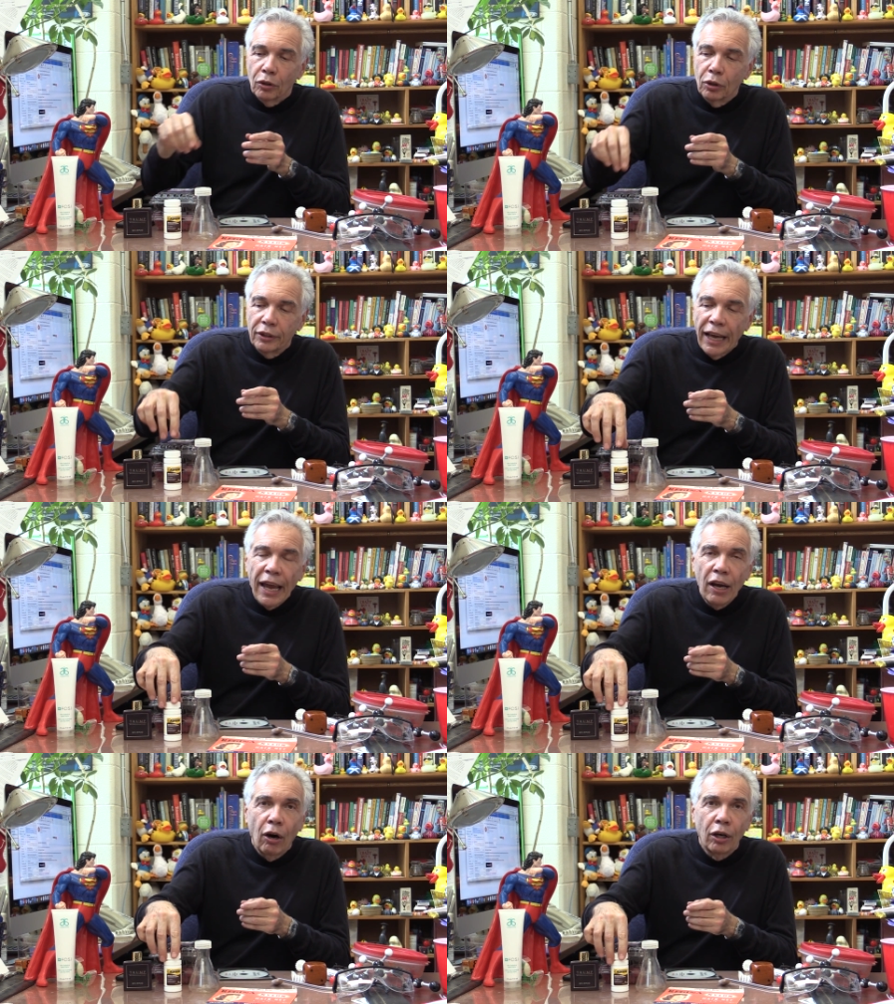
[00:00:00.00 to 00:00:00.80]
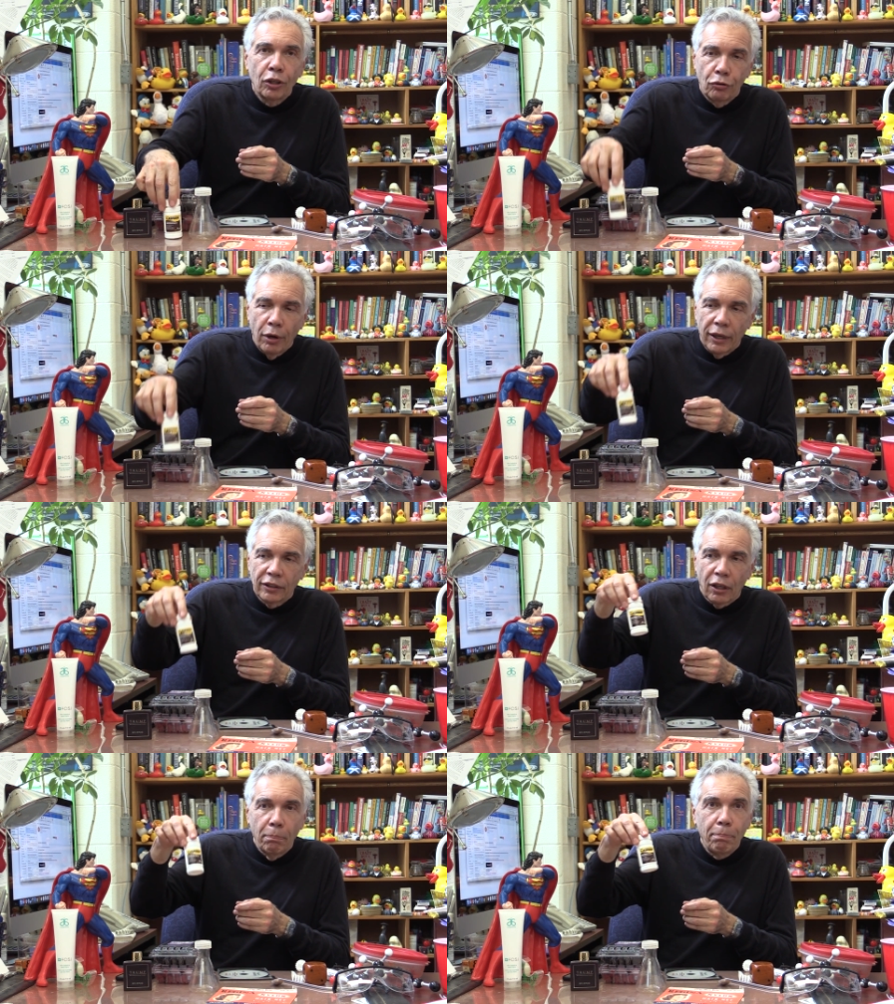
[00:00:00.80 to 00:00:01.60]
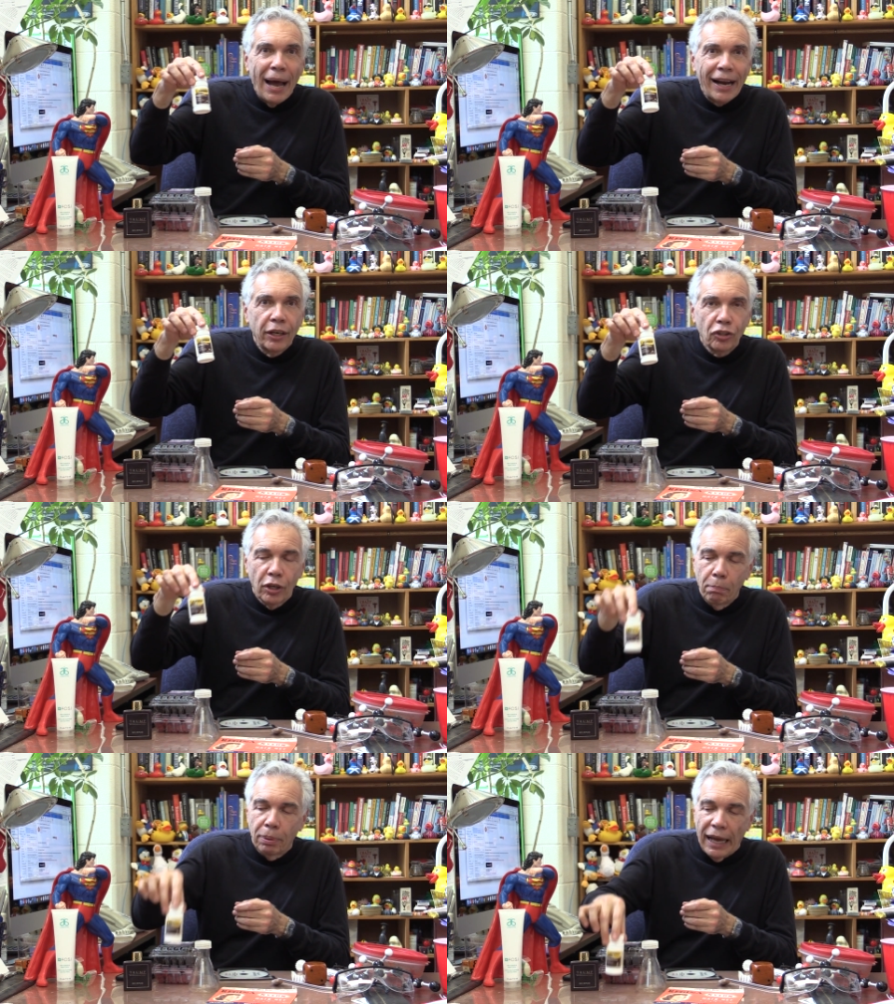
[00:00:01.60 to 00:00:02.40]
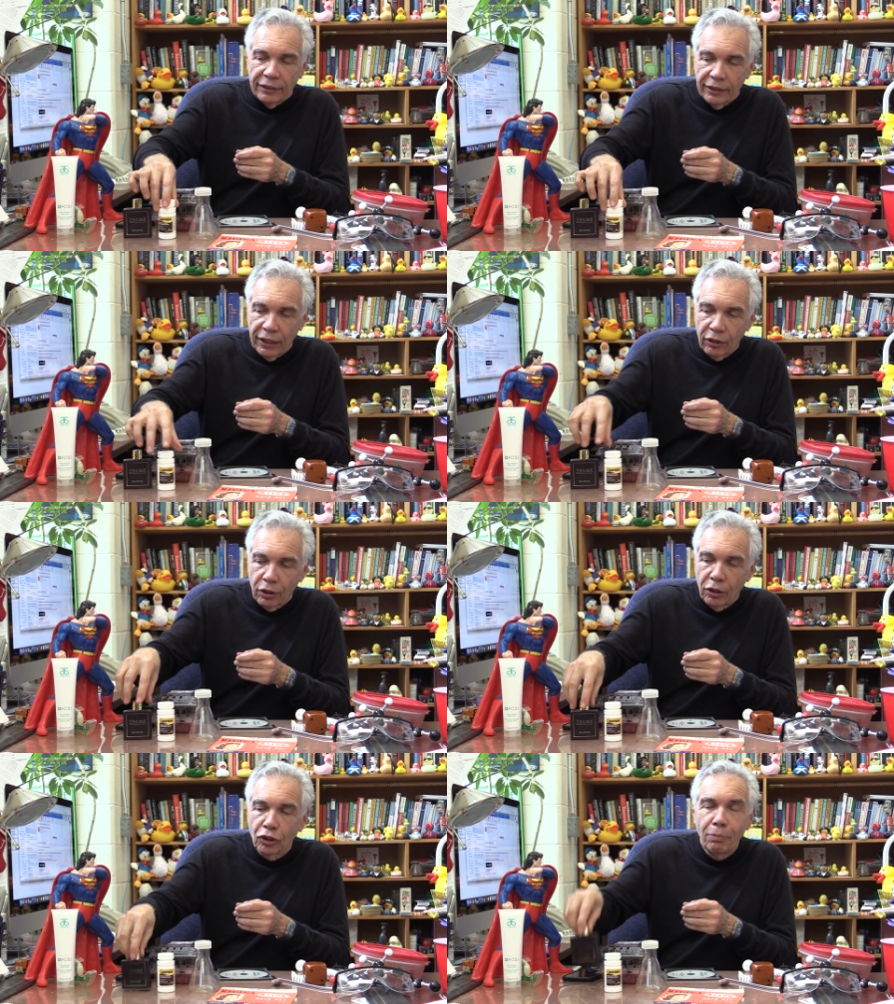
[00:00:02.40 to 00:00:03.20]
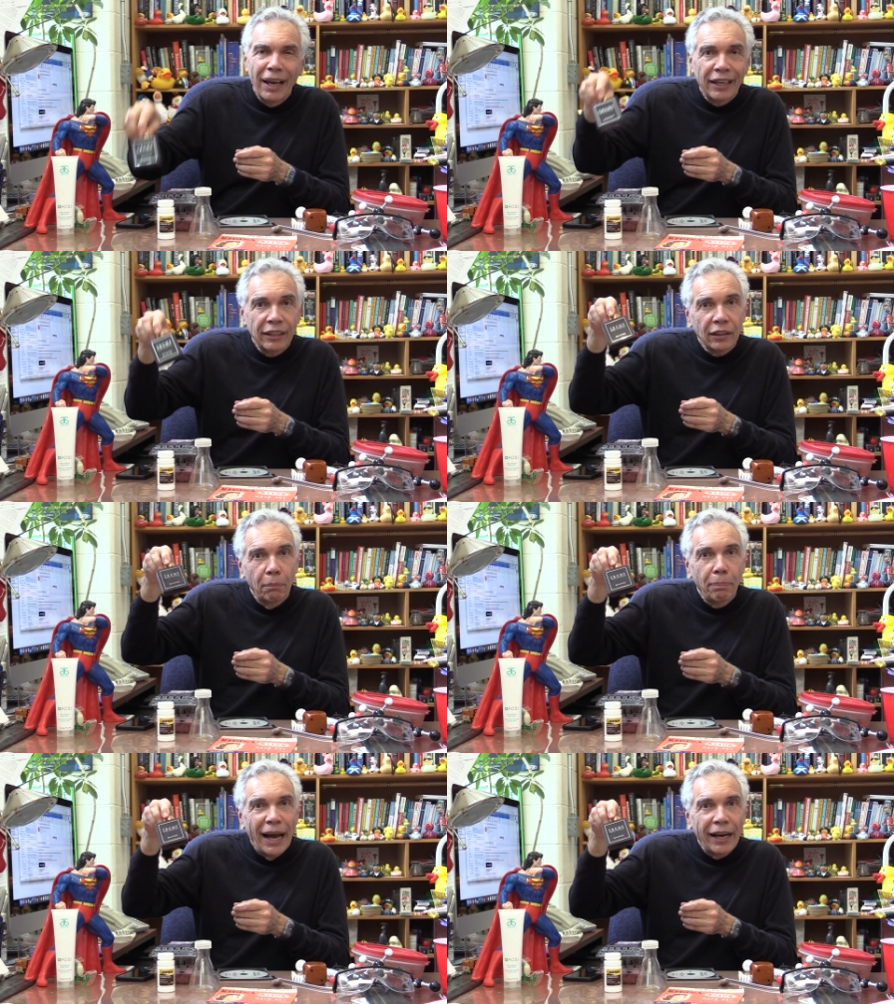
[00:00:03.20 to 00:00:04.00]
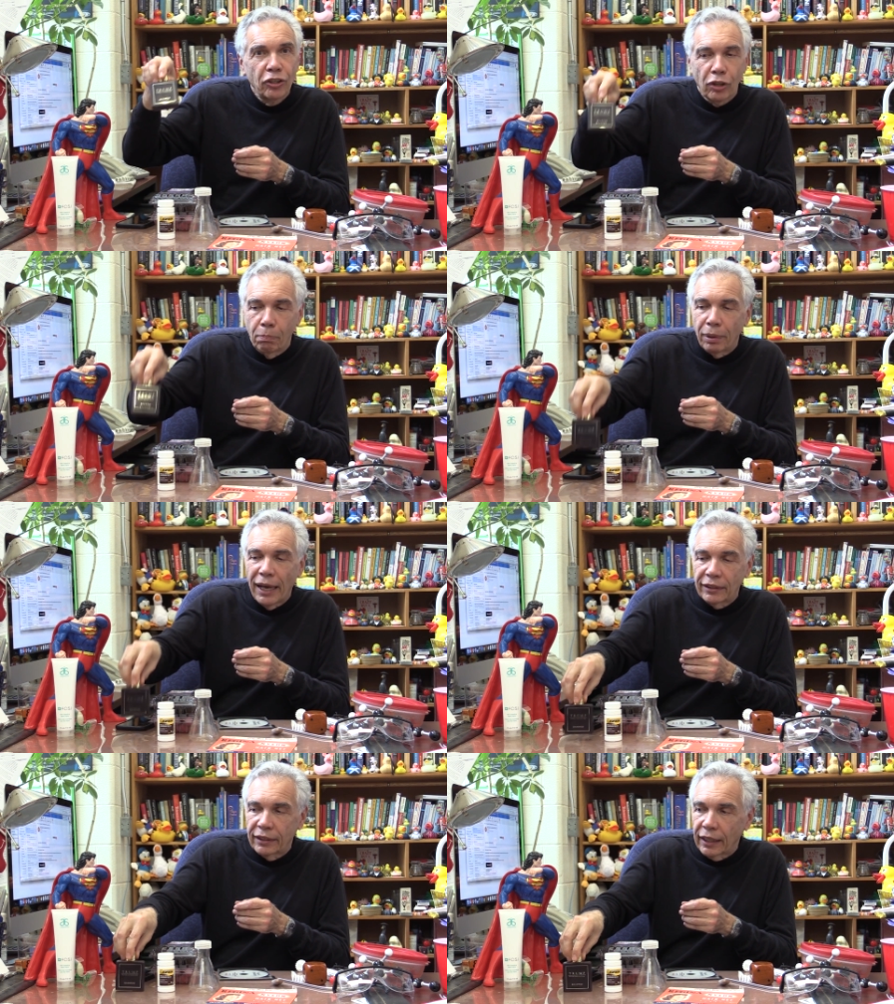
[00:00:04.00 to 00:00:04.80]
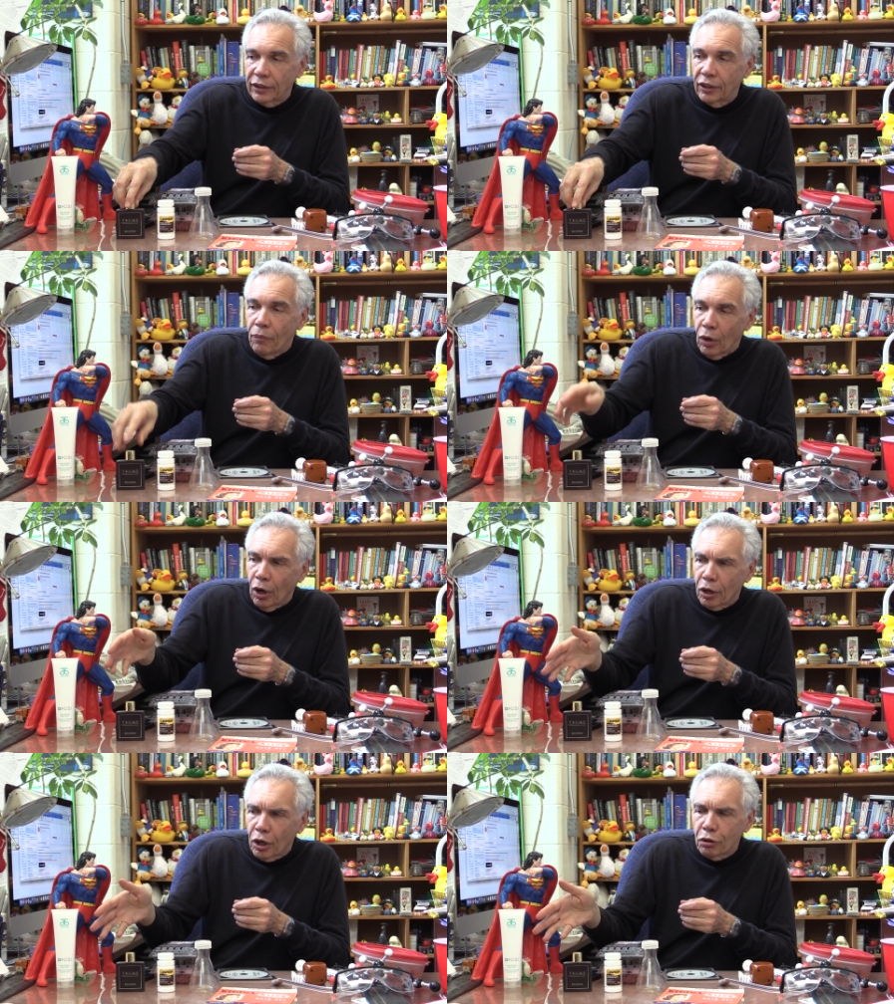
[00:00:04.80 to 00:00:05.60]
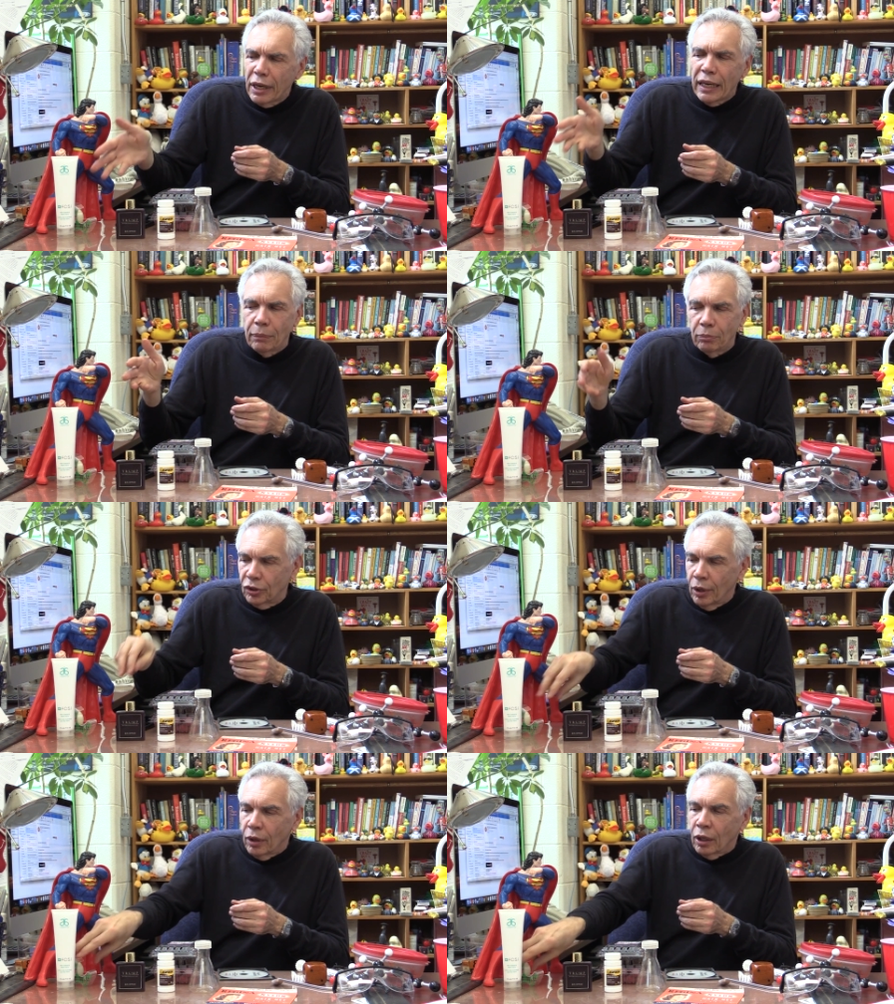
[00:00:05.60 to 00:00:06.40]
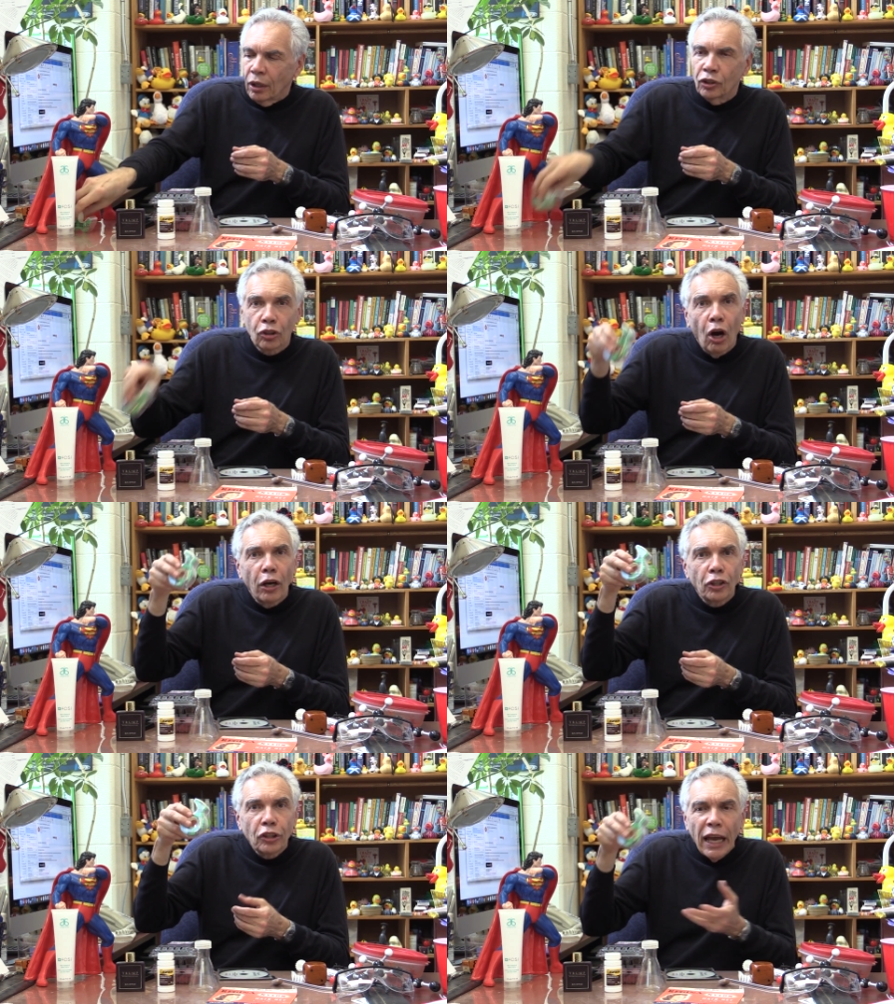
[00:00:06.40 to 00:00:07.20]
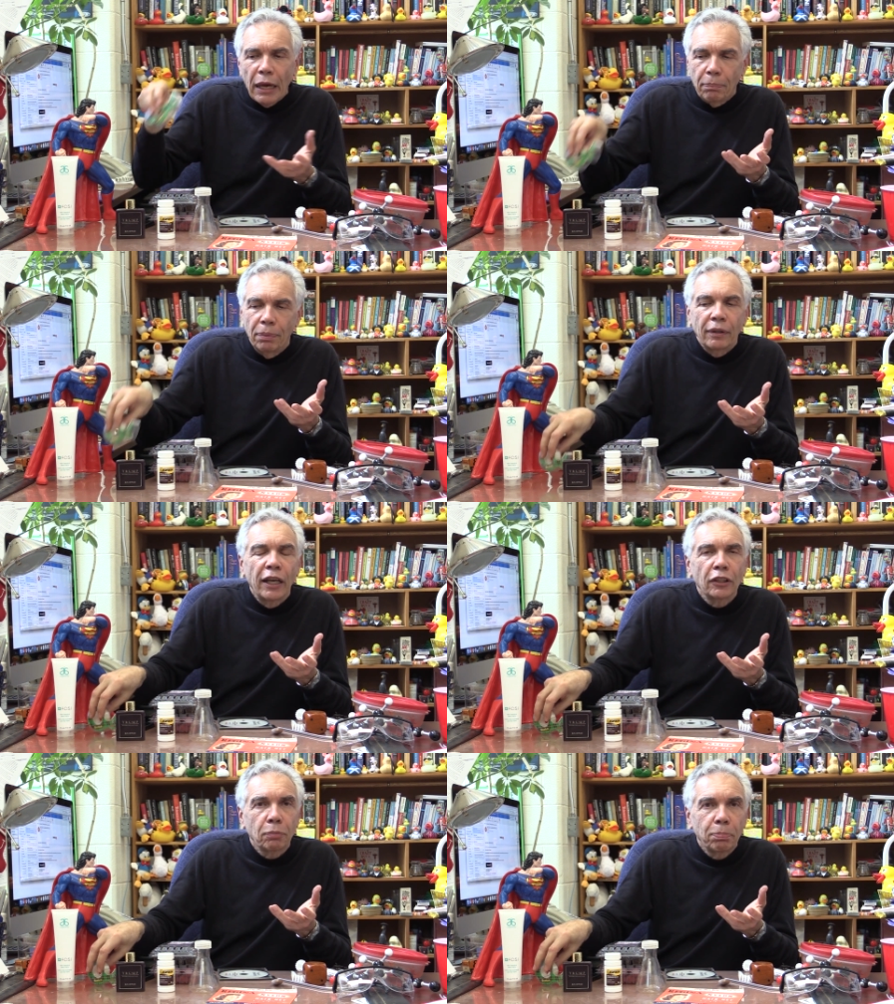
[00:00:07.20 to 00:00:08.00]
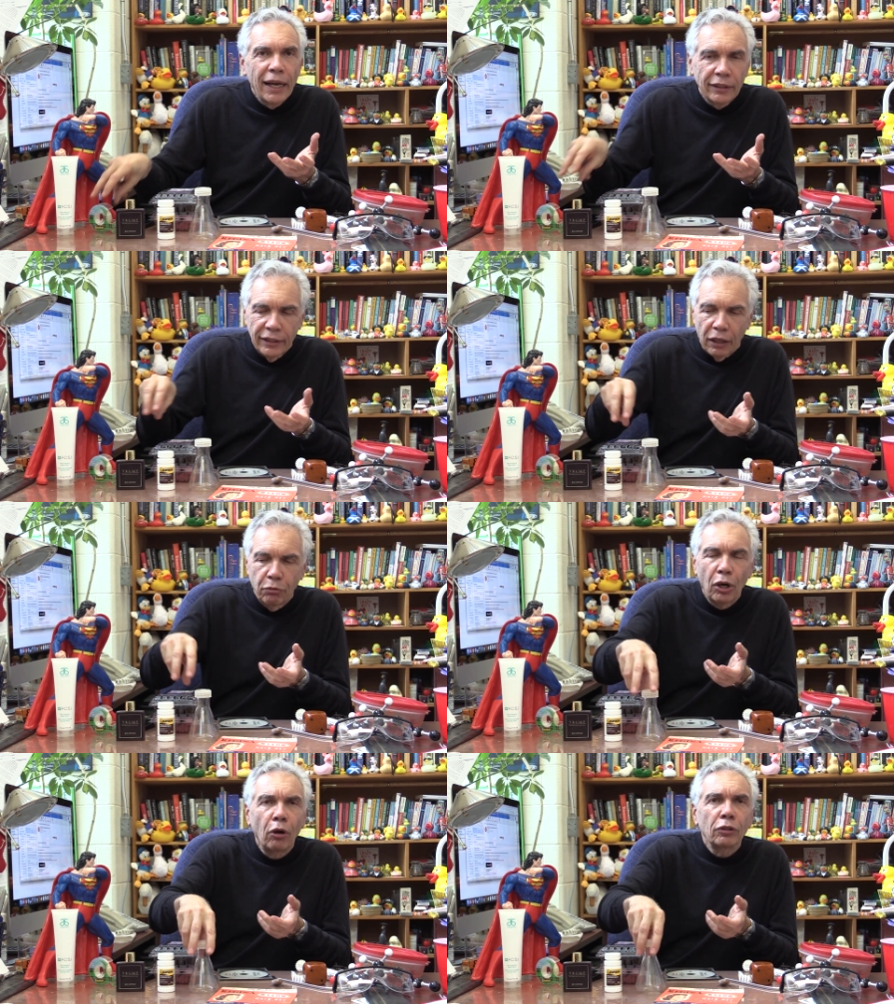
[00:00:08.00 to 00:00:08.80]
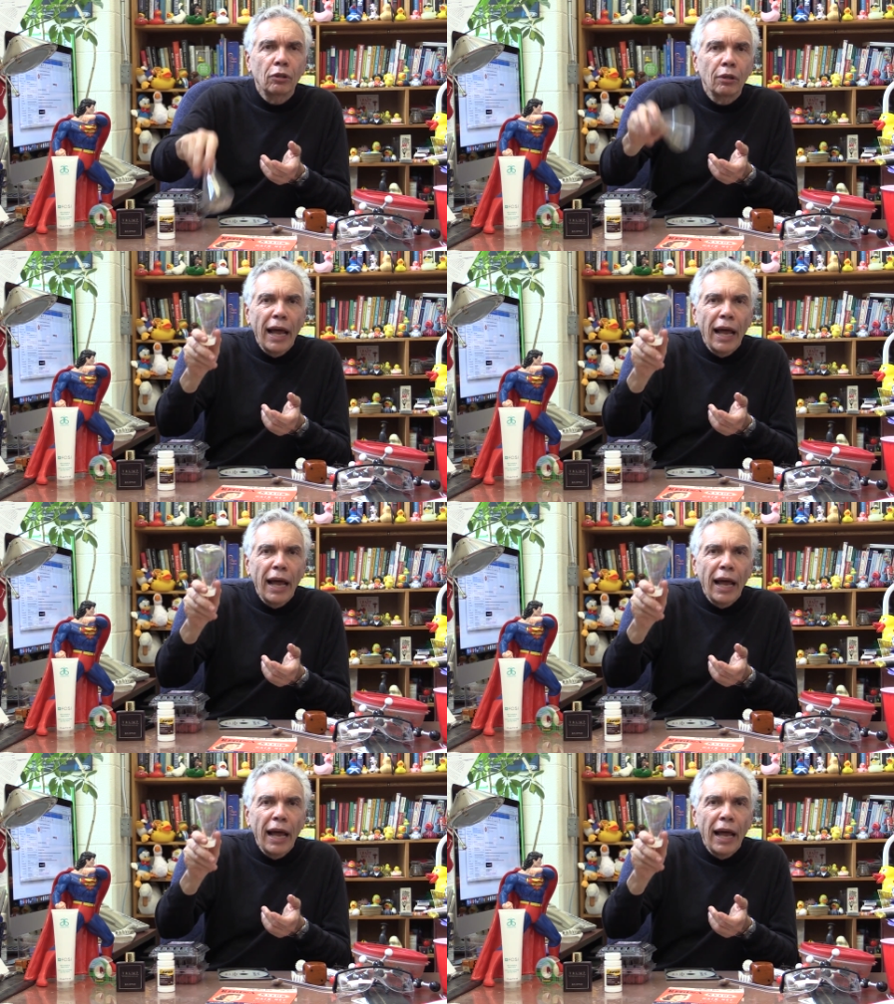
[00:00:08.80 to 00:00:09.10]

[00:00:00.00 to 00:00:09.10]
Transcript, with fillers: Today, our drugs come packaged in plastics, our cosmetics come packaged in plastics, our creams, scotch tape is plastic. We go into the